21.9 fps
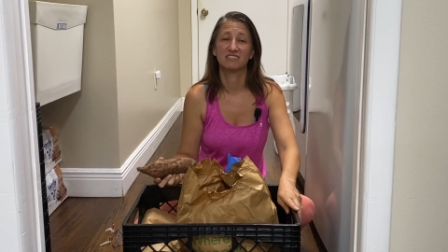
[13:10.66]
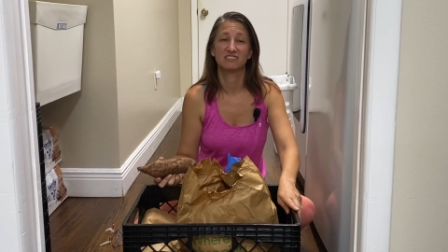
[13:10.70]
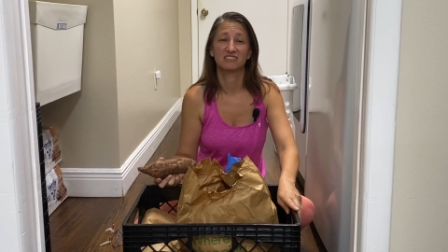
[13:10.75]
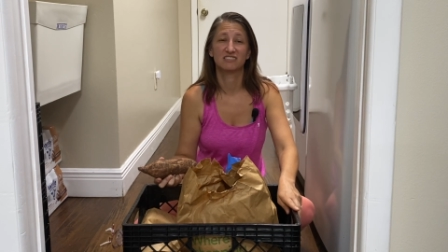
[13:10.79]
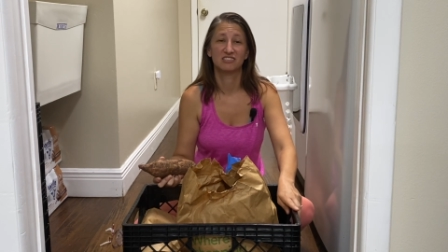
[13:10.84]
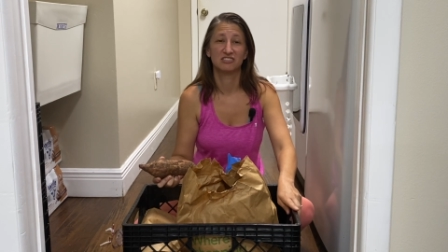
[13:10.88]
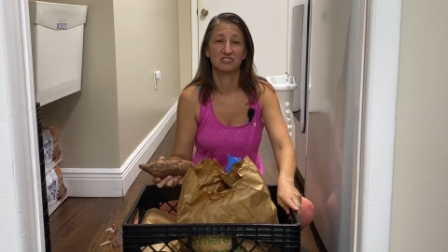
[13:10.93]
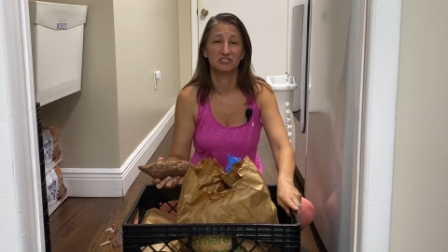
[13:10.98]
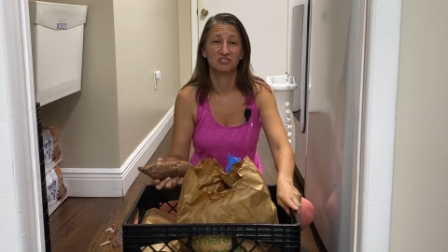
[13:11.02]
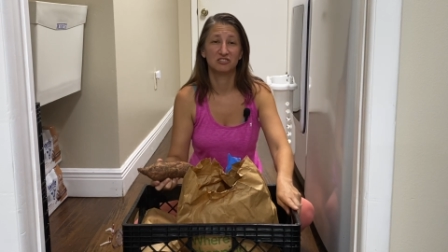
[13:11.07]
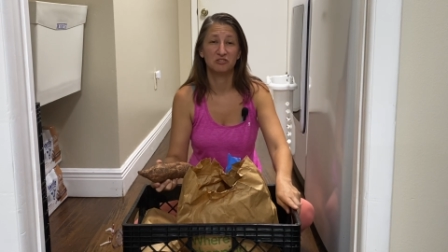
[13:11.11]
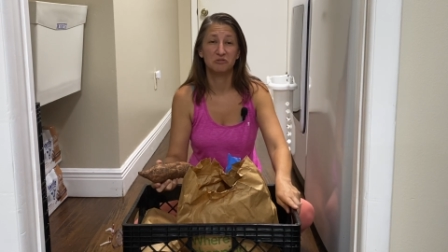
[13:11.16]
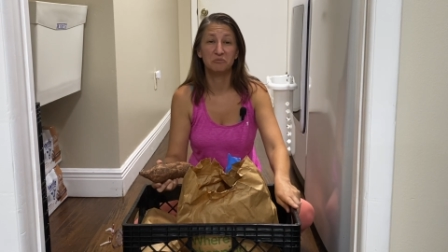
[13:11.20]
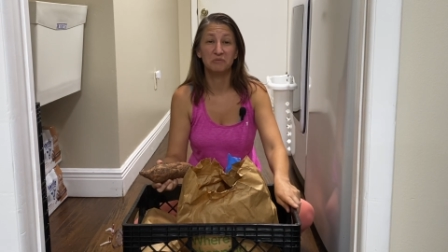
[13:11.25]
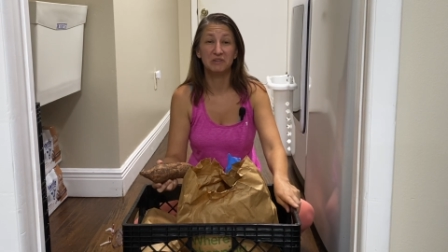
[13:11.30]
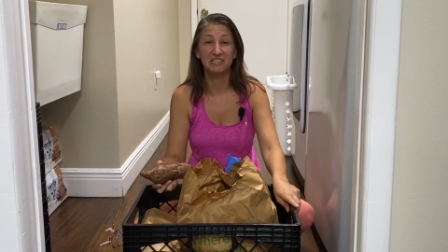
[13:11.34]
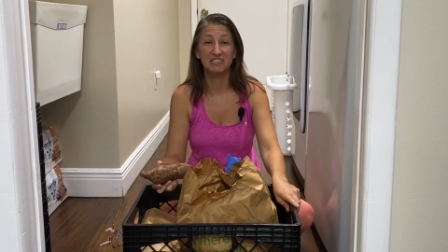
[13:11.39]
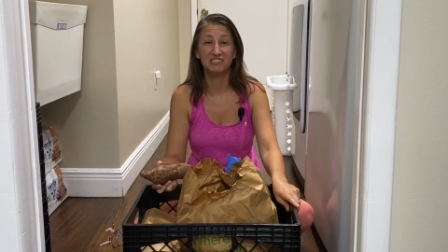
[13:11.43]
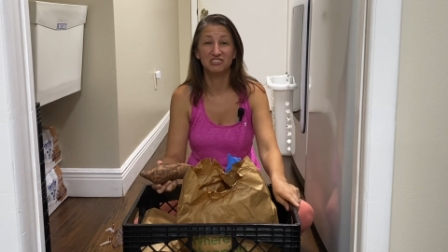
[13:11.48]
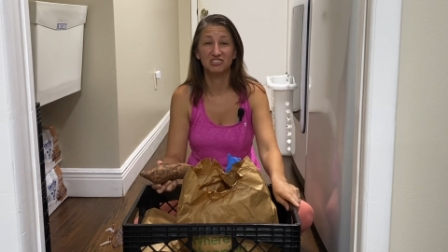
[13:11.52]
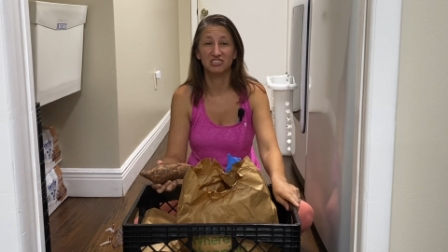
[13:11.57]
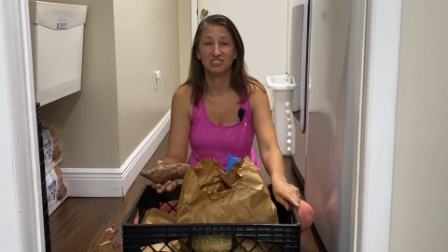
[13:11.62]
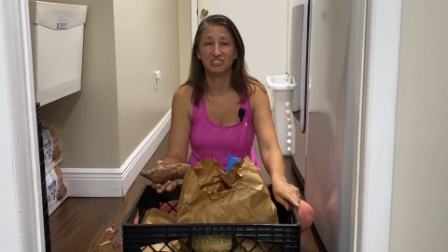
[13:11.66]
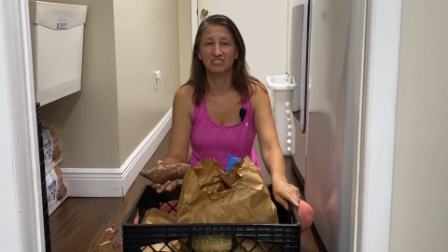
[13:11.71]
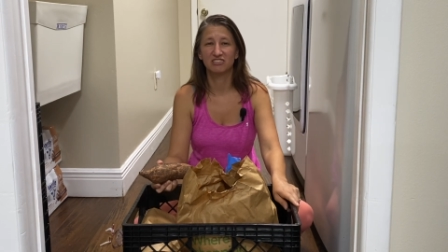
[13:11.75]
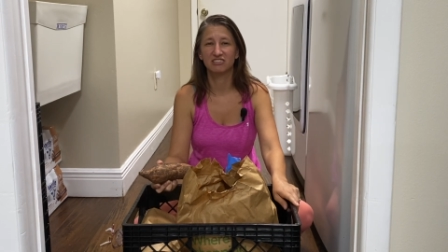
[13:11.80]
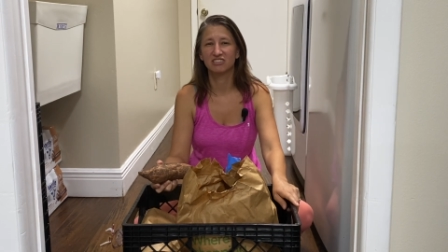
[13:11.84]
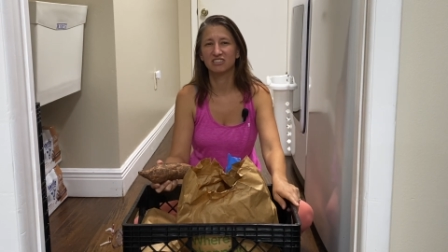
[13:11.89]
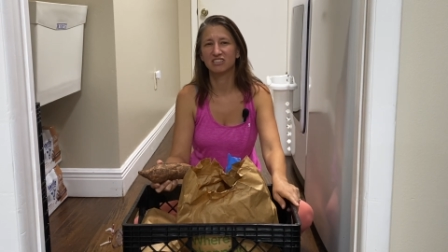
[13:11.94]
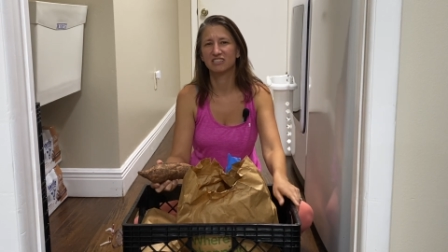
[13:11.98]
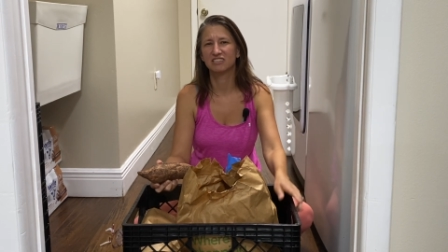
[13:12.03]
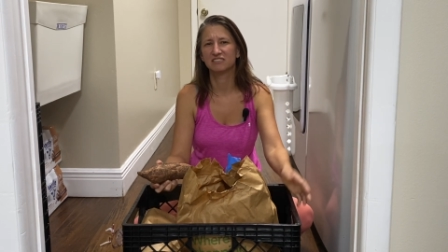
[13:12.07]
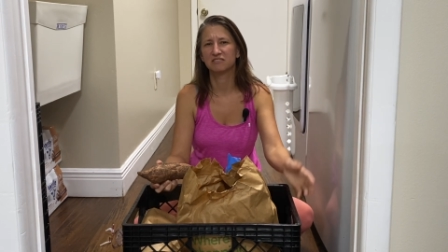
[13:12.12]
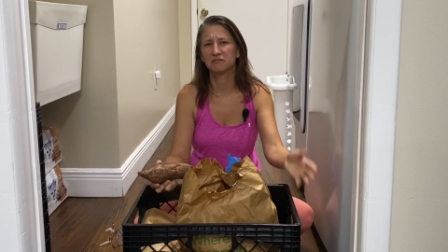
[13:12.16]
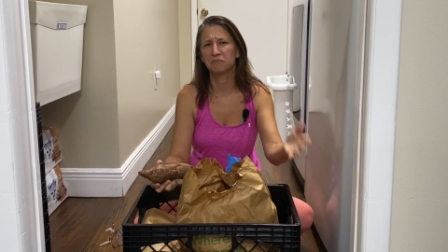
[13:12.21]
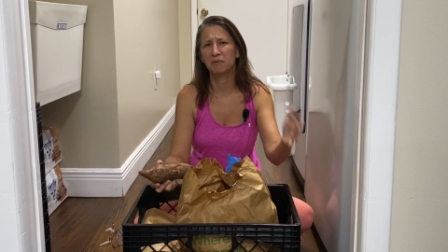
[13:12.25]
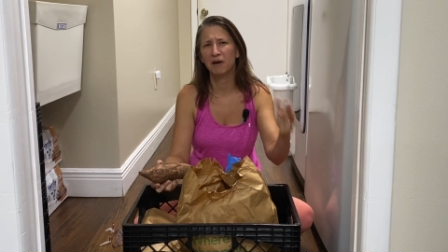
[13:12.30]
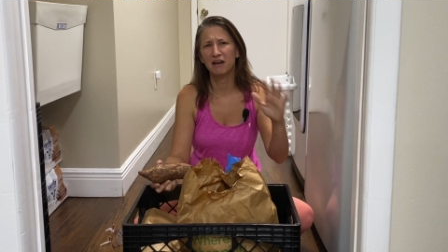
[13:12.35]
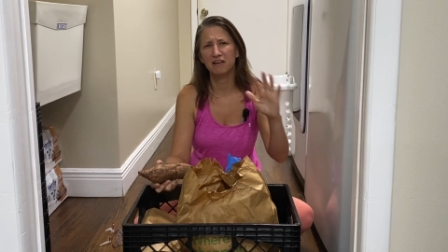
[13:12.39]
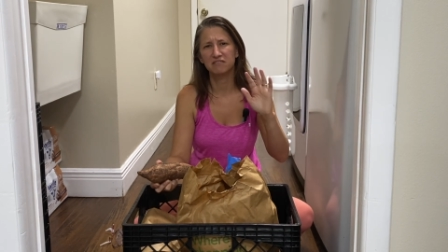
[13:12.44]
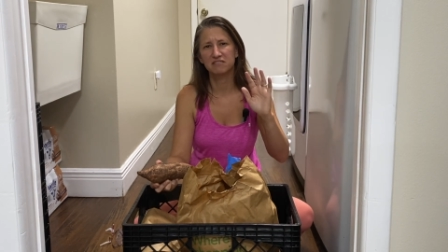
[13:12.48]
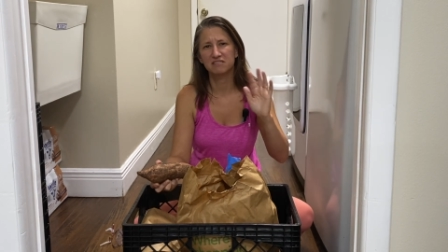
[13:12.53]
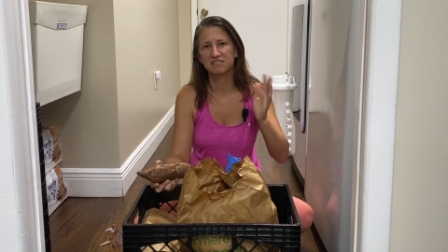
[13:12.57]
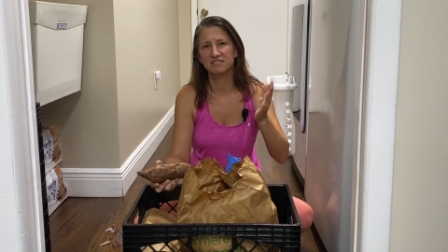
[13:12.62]
consume each year is
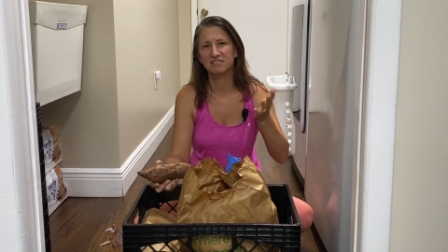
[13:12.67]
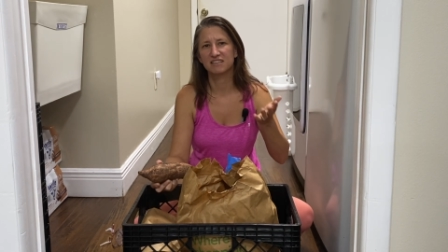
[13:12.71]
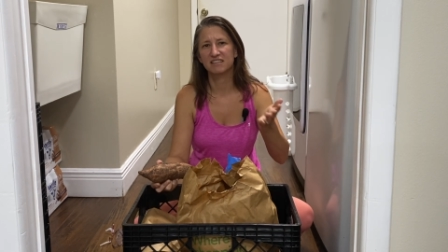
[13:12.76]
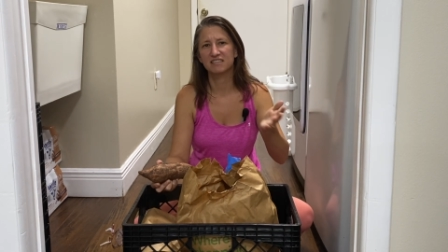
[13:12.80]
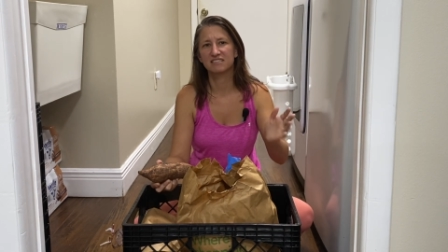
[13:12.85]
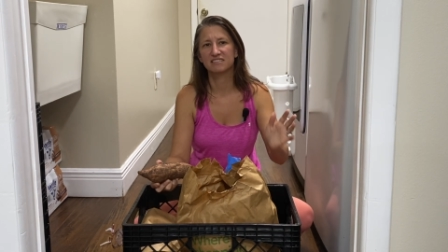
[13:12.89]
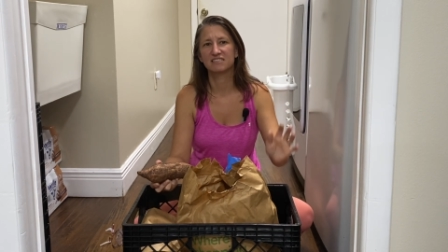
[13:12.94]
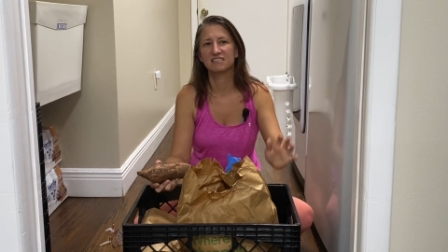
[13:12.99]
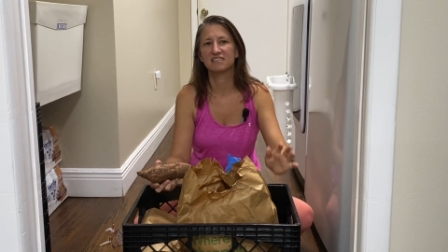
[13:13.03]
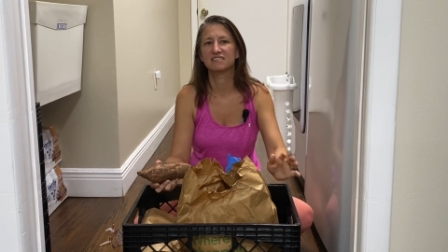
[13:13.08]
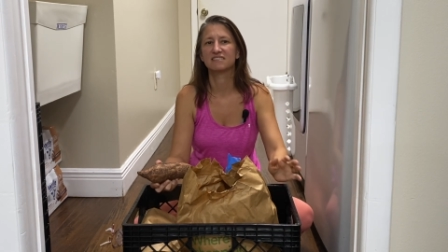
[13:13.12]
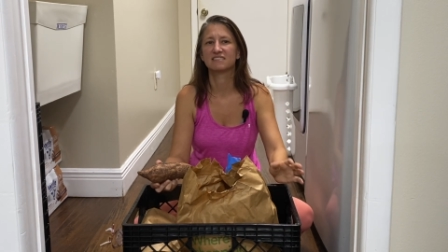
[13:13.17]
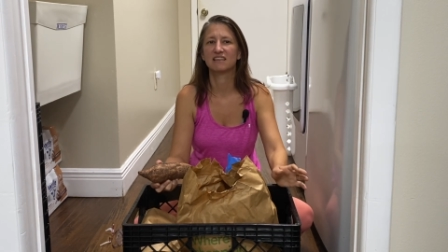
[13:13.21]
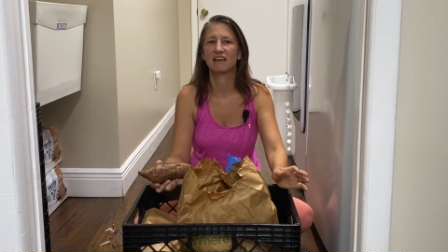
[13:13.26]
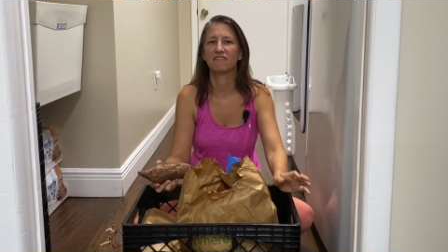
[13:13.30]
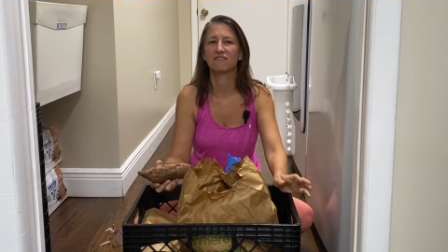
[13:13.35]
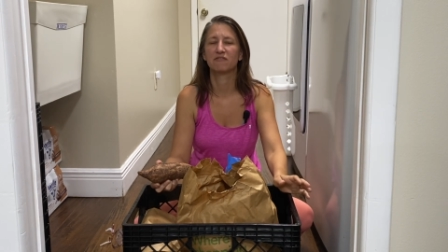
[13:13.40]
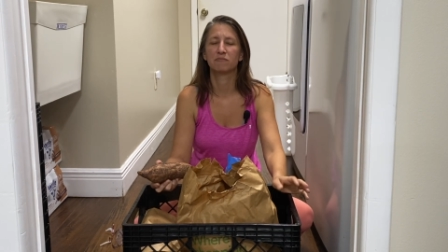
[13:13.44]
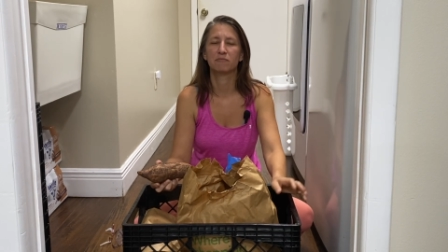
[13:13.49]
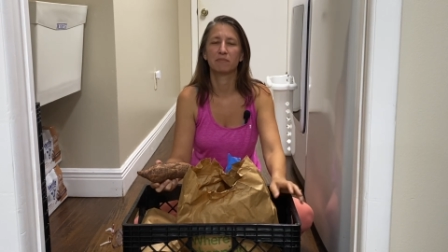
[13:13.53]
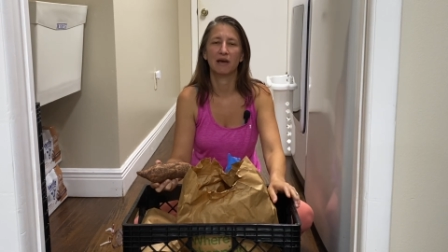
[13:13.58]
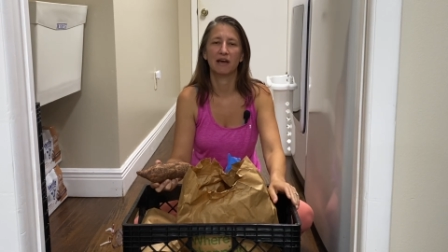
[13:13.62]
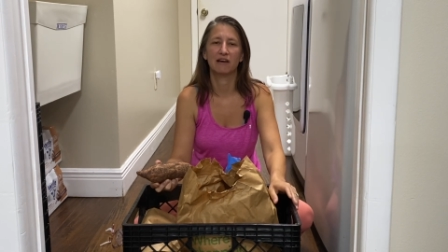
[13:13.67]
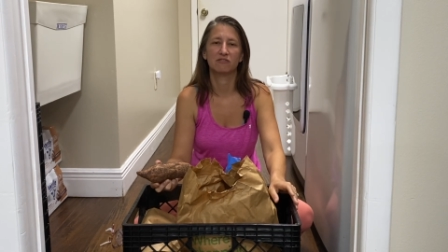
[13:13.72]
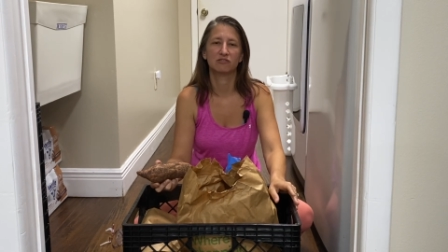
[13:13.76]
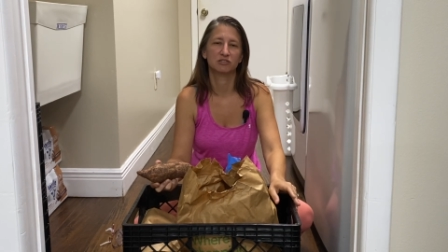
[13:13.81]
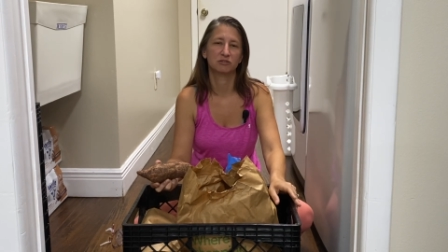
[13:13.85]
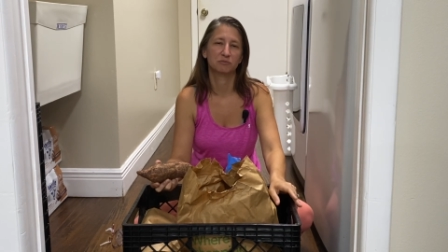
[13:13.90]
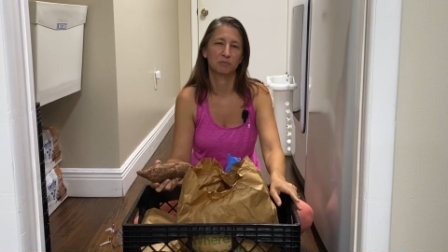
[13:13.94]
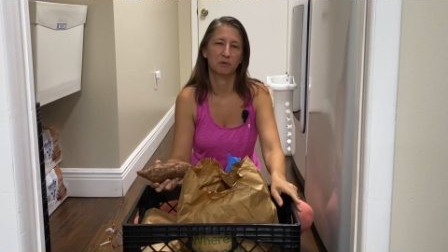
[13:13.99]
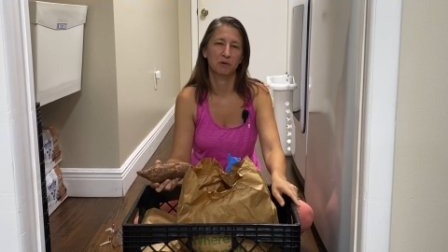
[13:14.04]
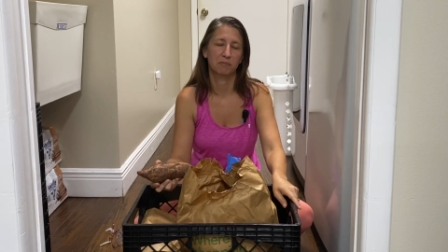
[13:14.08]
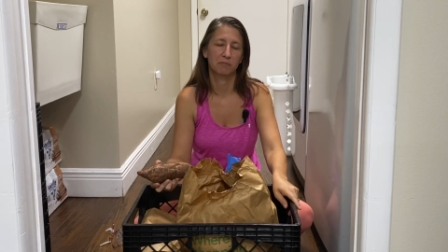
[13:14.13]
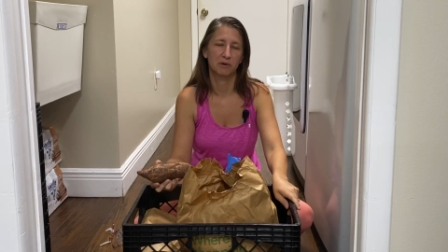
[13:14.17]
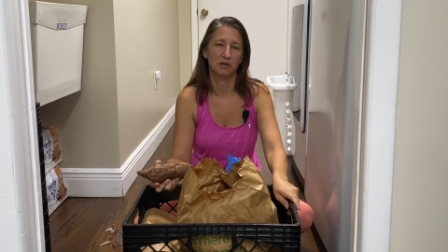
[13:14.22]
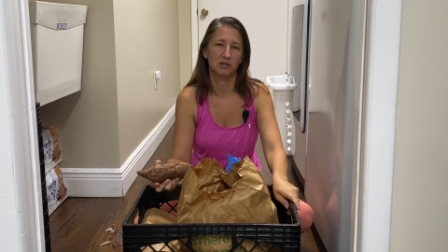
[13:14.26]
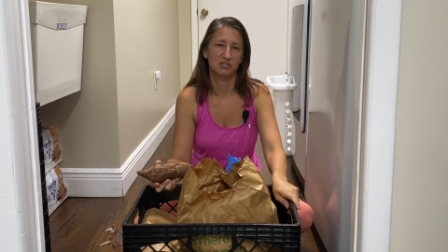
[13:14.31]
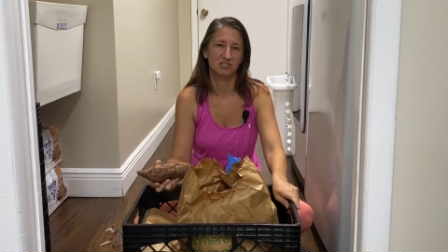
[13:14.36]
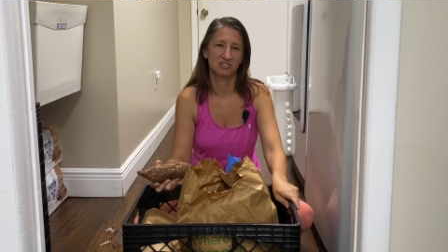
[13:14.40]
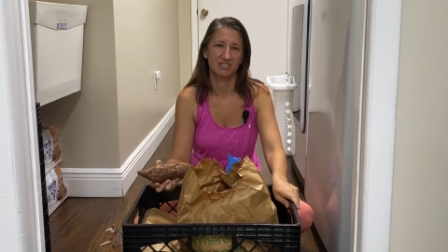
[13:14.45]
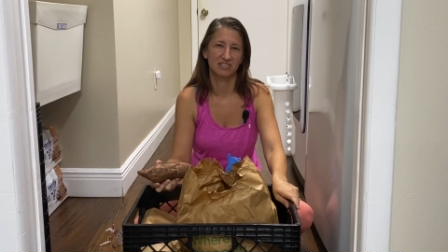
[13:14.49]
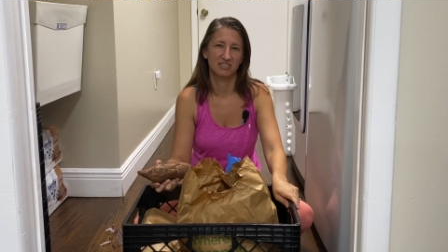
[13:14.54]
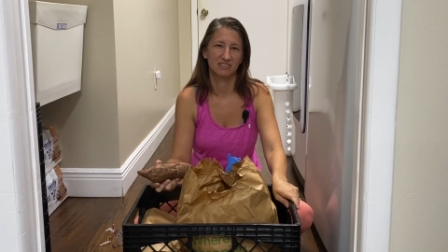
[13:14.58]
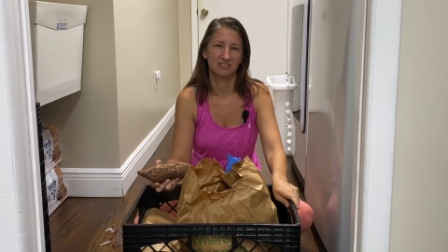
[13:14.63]
about 6 to 7 pounds per
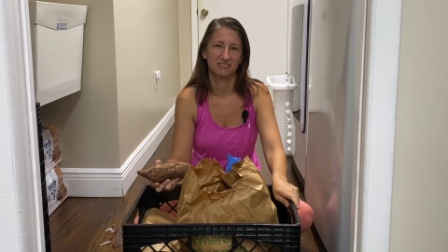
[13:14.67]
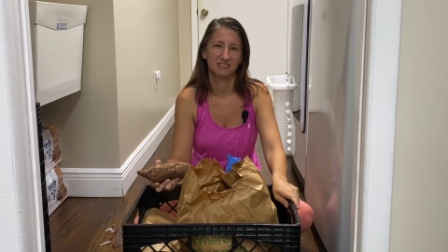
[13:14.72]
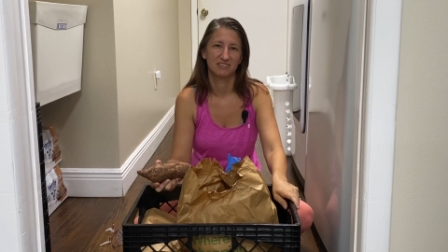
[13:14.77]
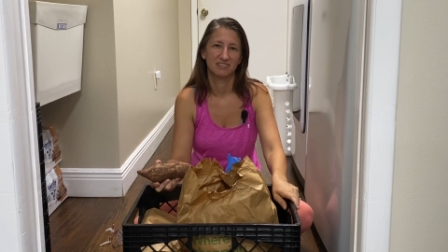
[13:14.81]
person.